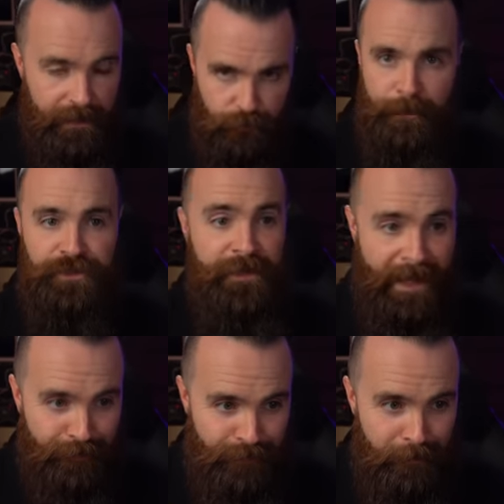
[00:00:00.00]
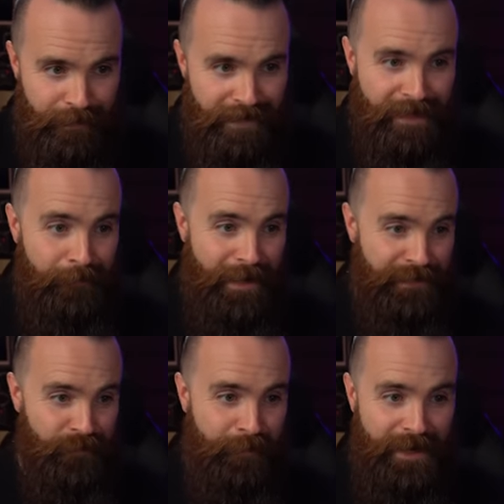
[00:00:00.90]
As we mentioned, they have V P N and
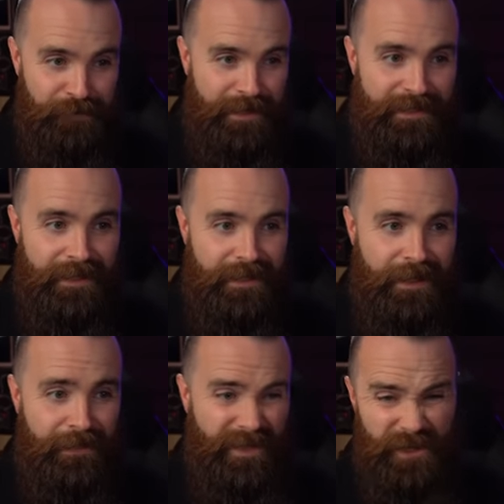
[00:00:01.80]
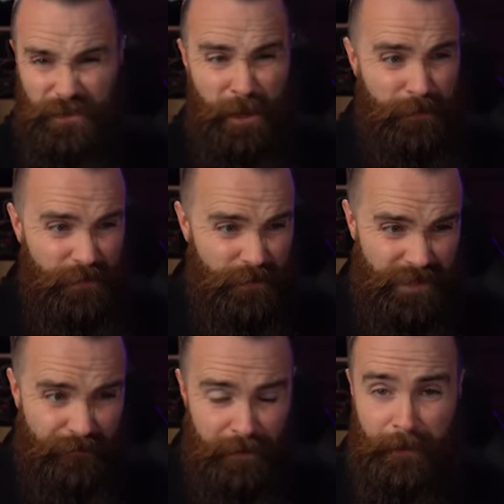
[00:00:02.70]
password management. They also help you
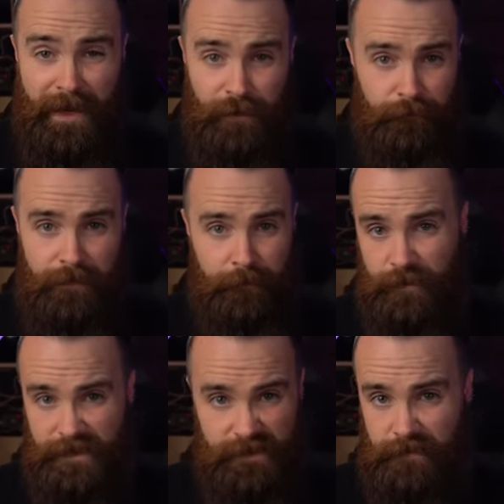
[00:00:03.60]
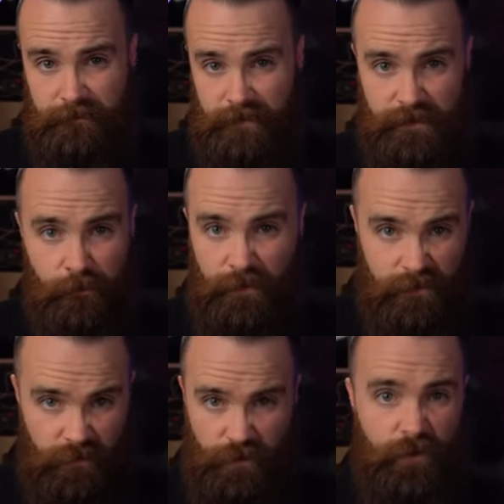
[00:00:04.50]
safely pay in places because you don't want
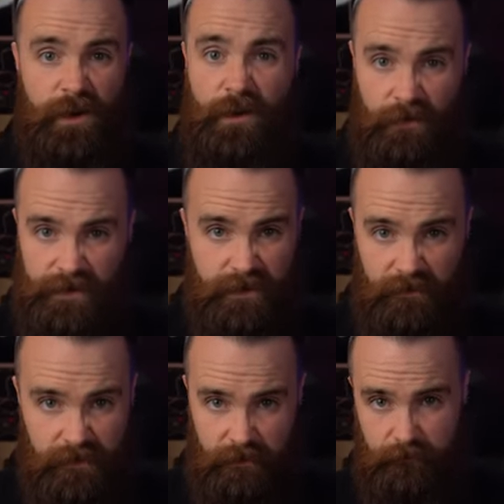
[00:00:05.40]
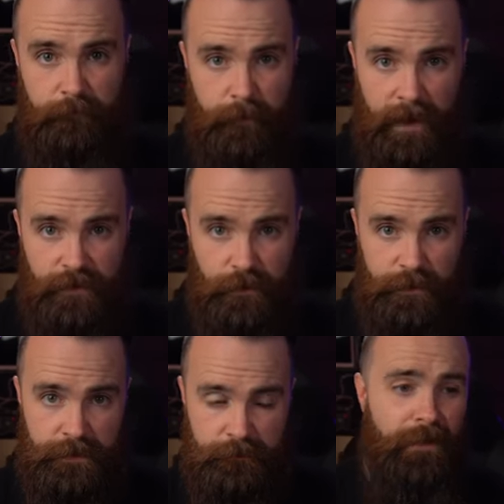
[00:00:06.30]
to lose your credit card and stuff to bad
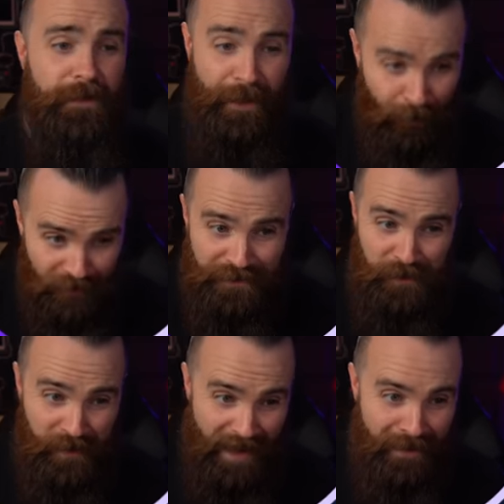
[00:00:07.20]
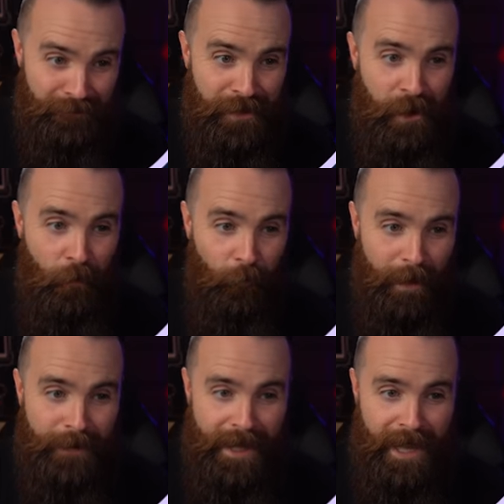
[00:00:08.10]
dudes. They also have
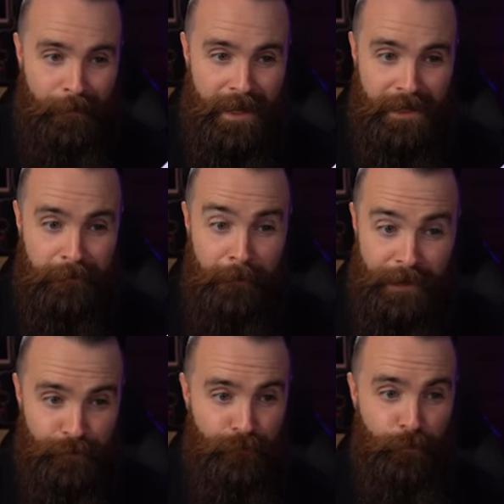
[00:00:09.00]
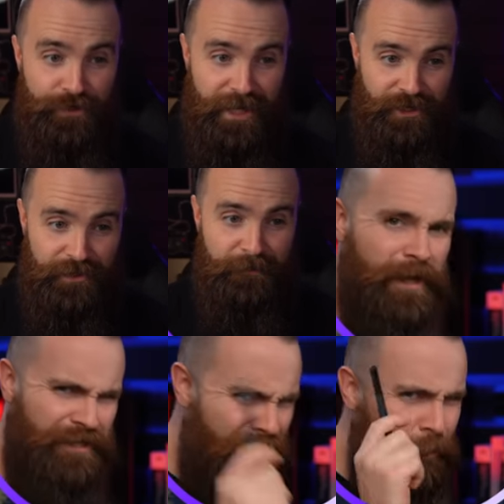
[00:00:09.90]
webcam and microphone protection
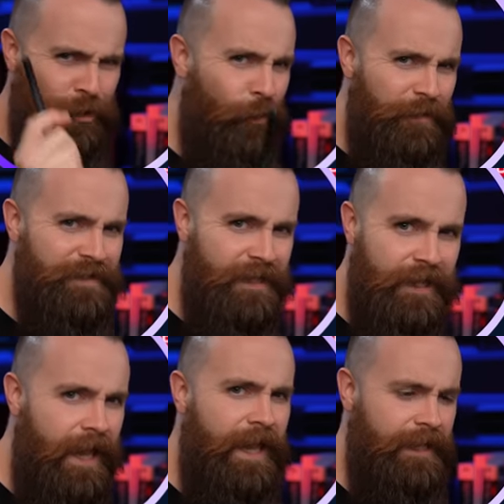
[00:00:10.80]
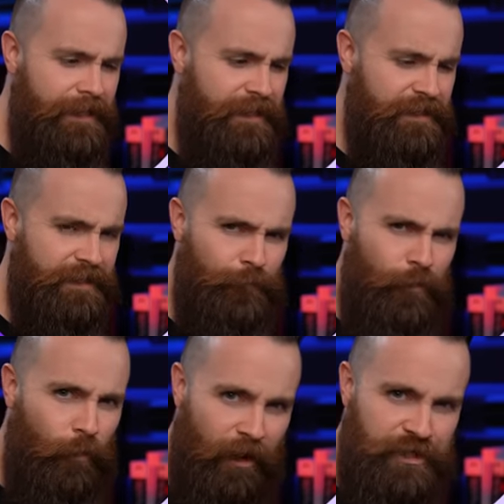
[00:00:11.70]
because I know you're always thinking, hey, is
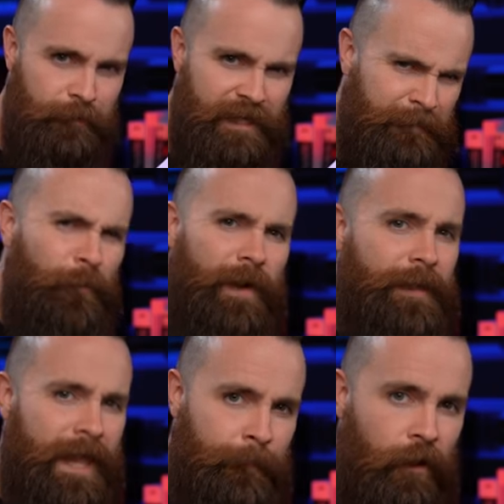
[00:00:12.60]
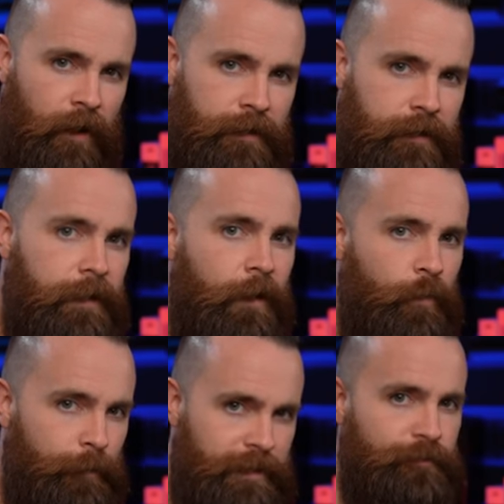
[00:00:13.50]
someone watching me? Is my webcam on?
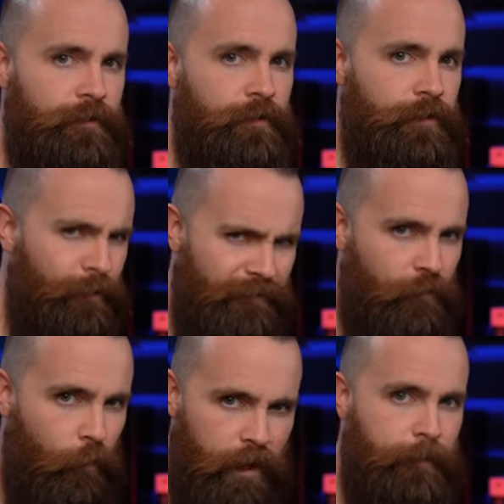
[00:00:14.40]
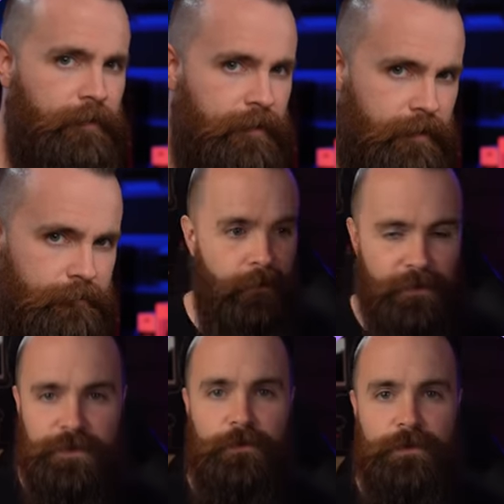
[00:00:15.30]
With Bitdefender, you don't have to worry about that.
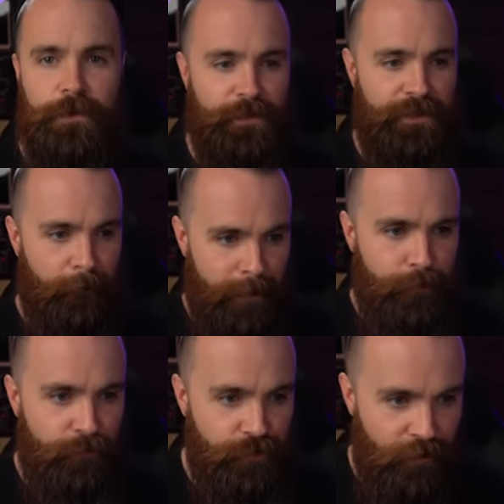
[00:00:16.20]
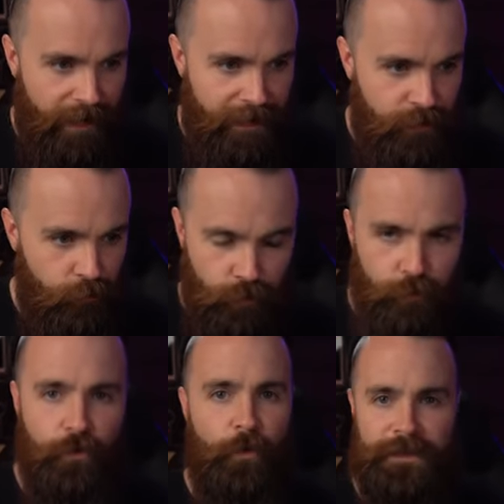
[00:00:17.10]
Also, dude, stop people from tracking you.
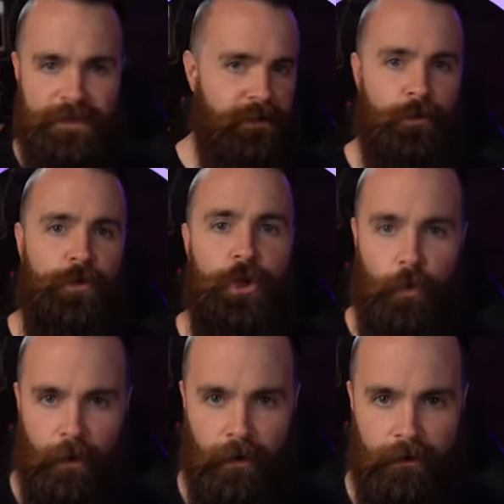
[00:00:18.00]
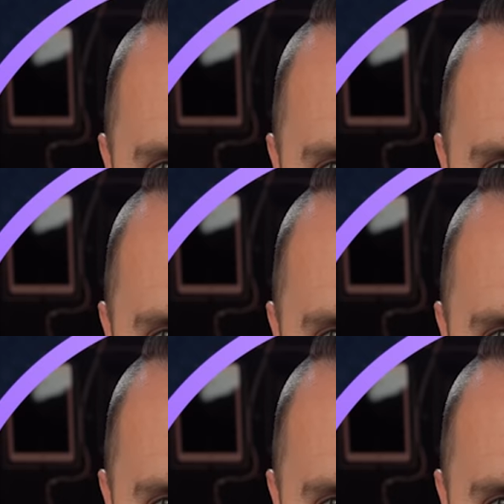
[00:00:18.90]
Google wants to know who you are.